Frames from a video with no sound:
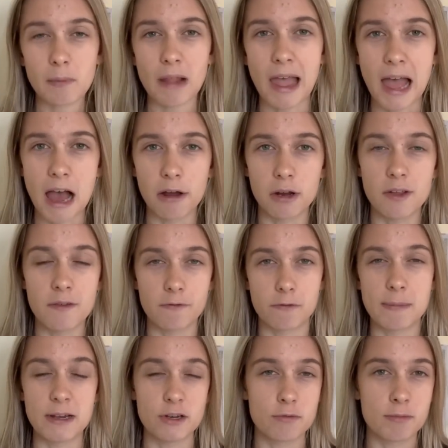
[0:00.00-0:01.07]
outlet
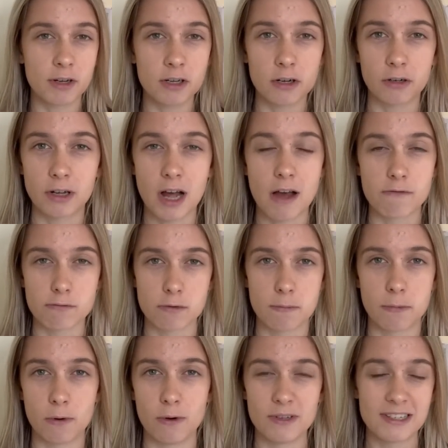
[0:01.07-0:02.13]
information. We're going to look at other
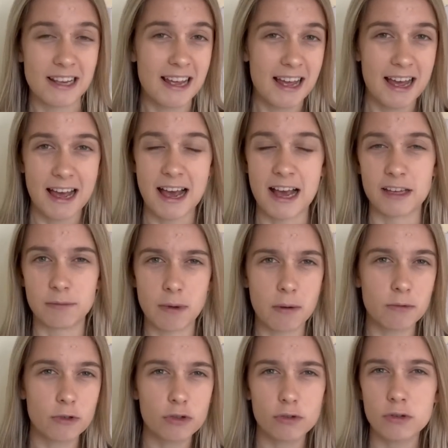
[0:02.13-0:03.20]
reports as well.
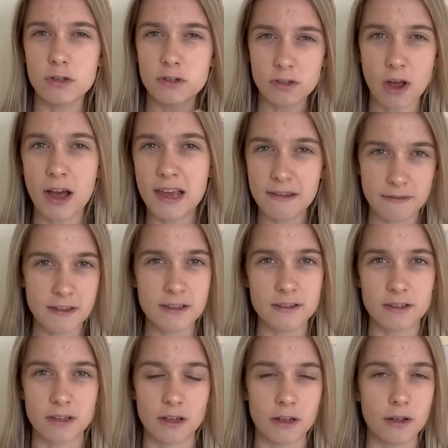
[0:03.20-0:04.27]
We'll just sort of dive
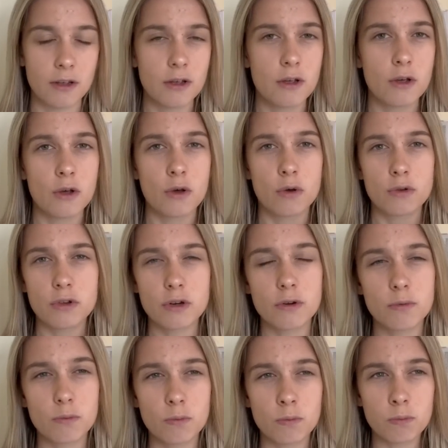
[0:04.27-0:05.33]
into, you
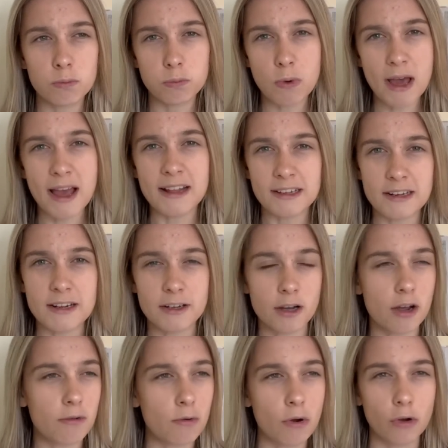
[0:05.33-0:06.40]
know, where did it
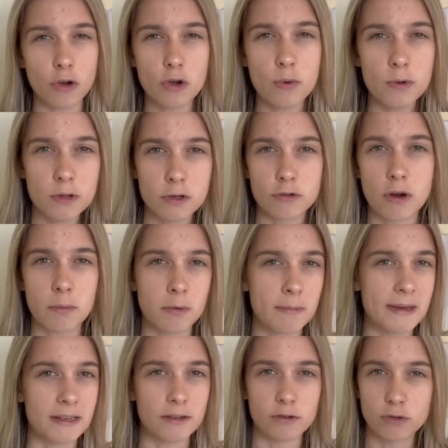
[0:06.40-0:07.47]
go wrong? Who are the
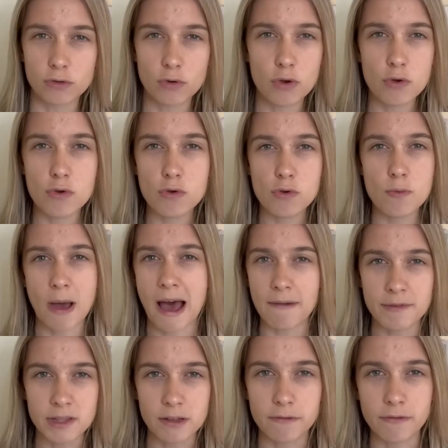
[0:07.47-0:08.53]
troublemakers? Who were
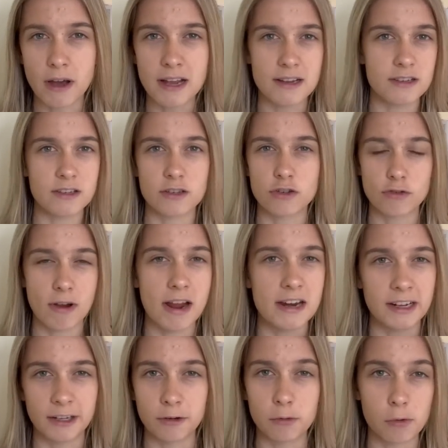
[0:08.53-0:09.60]
having the fights and
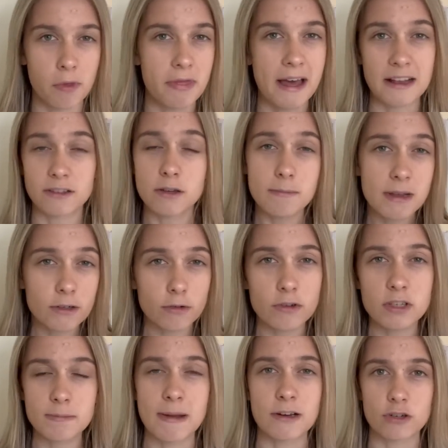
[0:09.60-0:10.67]
training and all of that? So make sure you
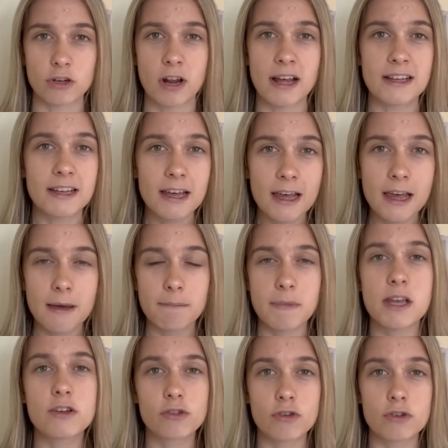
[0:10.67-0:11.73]
smash a like.
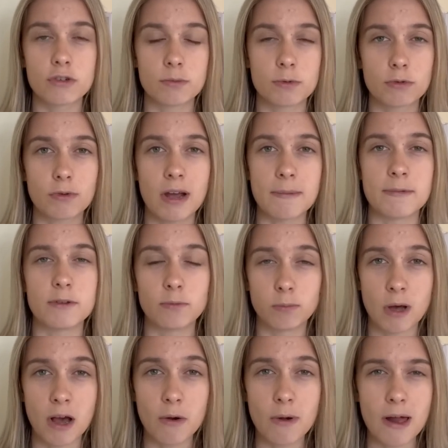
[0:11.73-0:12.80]
Make sure you subscribe as
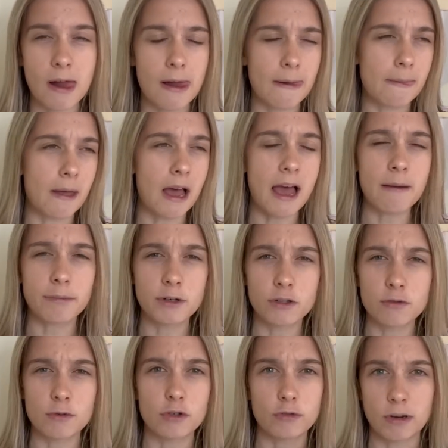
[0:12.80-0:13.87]
well. I am going to
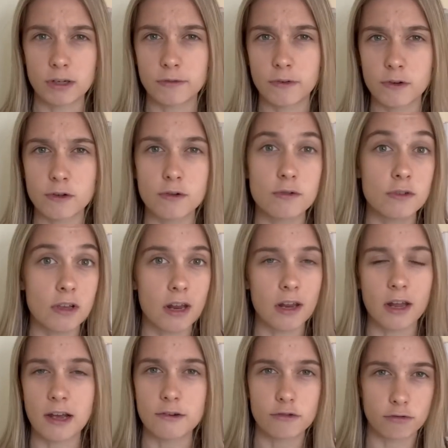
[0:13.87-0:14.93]
do a transfer news
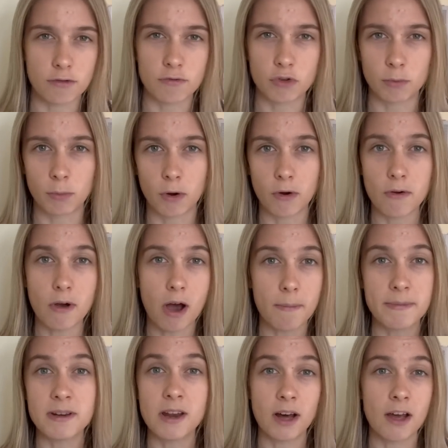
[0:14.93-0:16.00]
live stream tomorrow. I'll
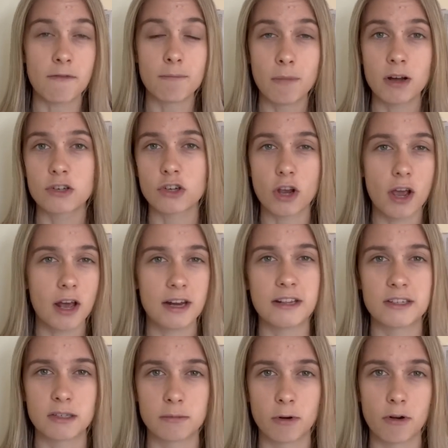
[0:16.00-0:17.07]
be live much earlier
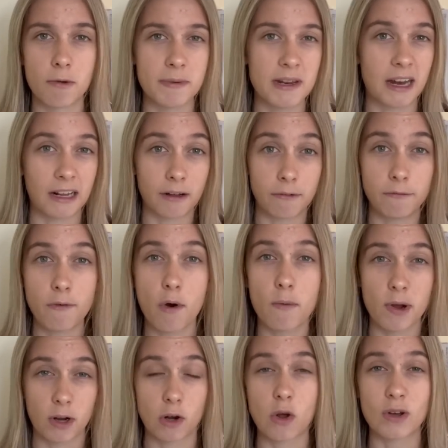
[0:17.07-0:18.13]
tomorrow. It'll be like a 4
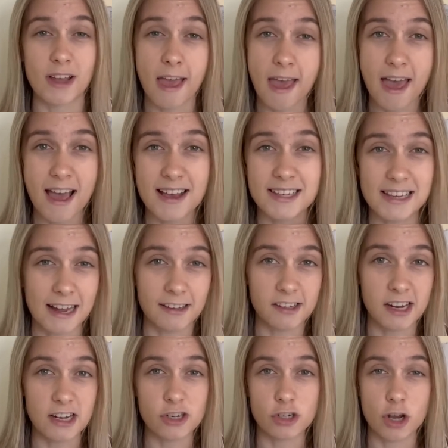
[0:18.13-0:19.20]
o'clock
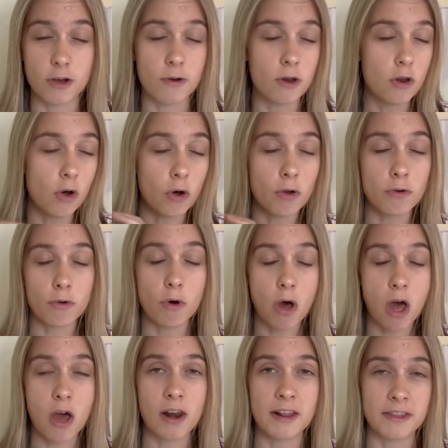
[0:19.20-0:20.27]
Saturday show, a lot
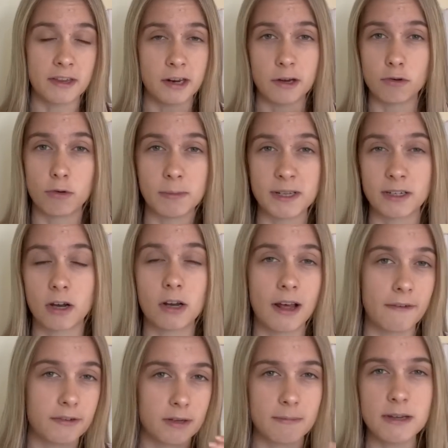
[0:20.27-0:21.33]
earlier than I normally go
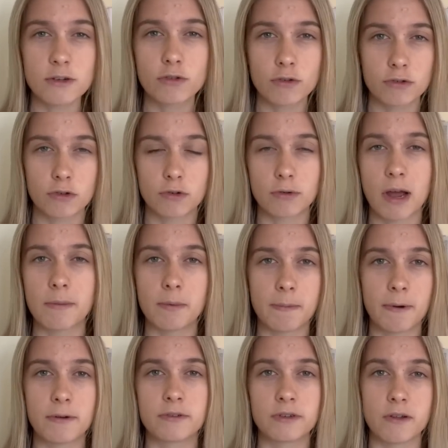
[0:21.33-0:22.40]
live. So make sure you subscribe with
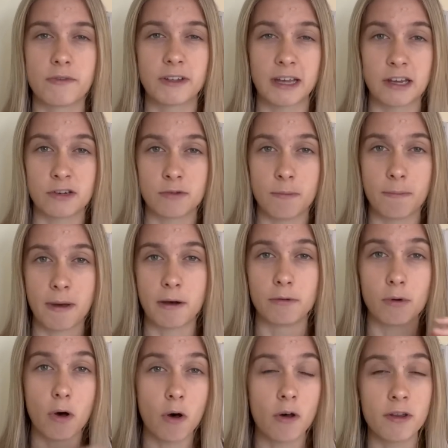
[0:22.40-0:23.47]
post notification
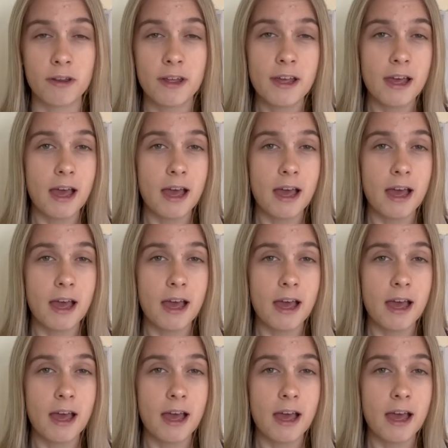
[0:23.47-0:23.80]
bell on.